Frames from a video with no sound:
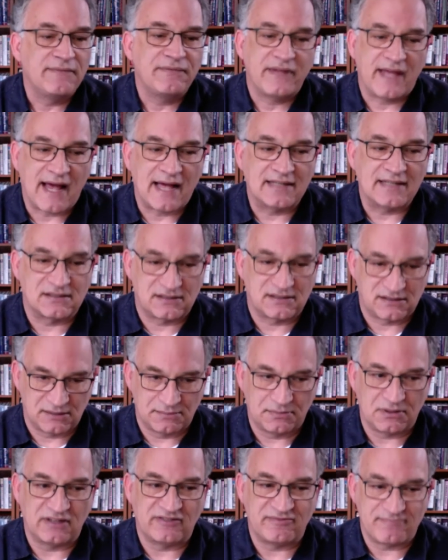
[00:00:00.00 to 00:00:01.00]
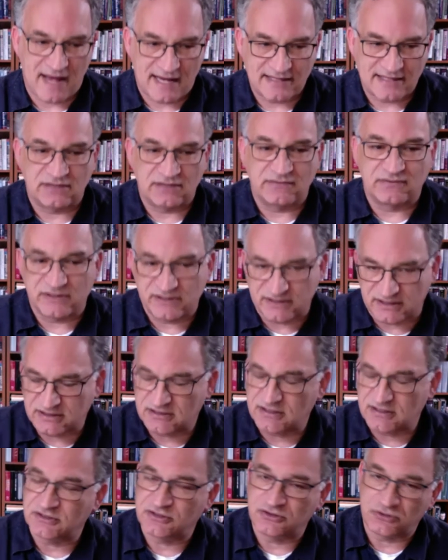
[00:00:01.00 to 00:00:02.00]
as a symbol of massive
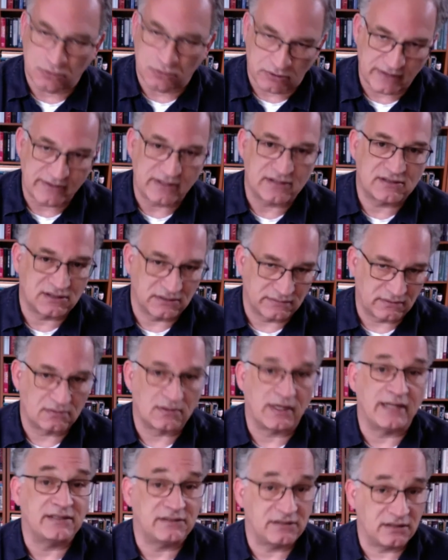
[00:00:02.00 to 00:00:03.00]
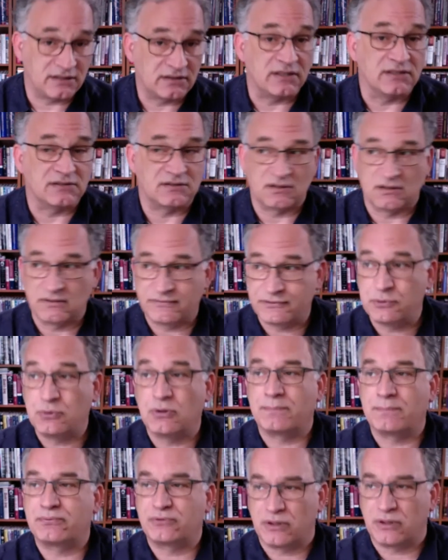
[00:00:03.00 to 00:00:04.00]
resistance during the civil rights era. So if you were
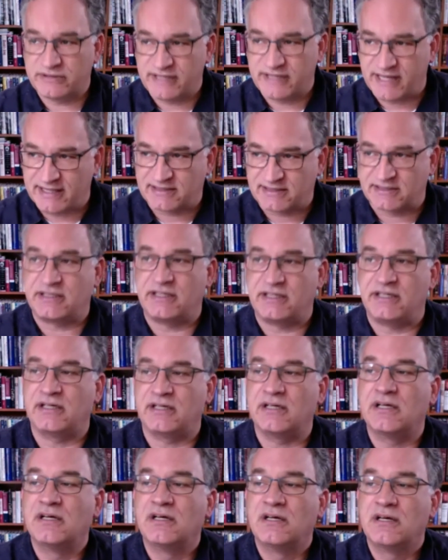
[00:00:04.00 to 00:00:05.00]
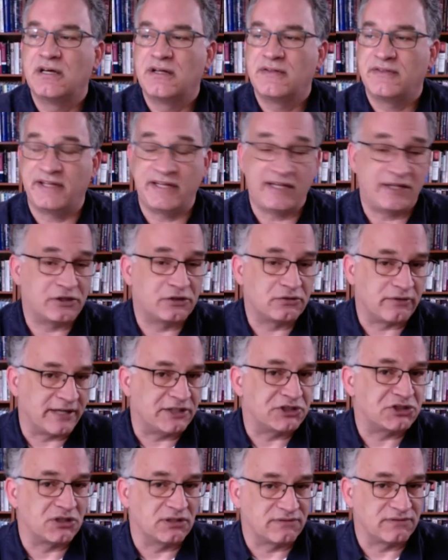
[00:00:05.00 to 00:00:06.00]
protesting the
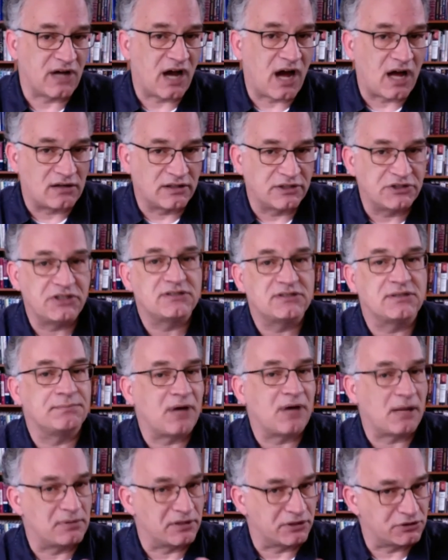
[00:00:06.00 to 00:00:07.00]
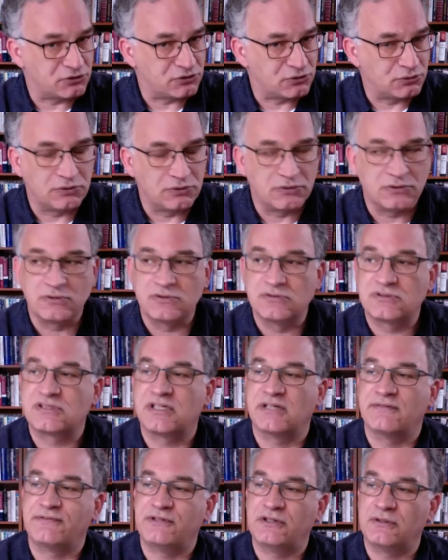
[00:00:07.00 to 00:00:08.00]
integration of colleges and public schools,
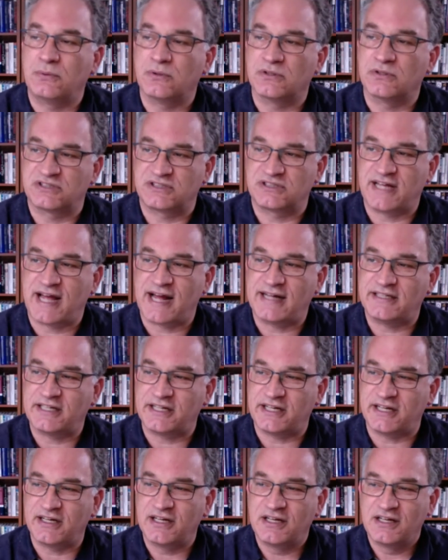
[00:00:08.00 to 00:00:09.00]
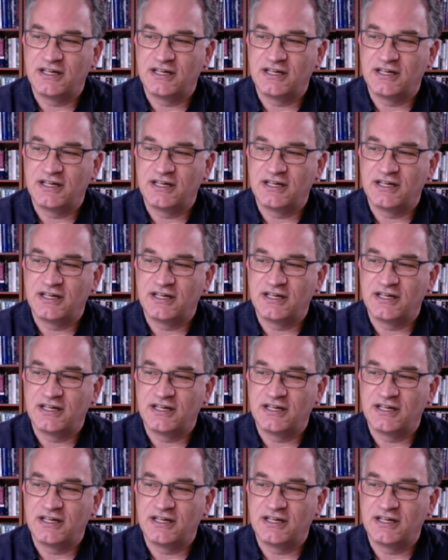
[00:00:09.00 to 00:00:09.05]
if you were standing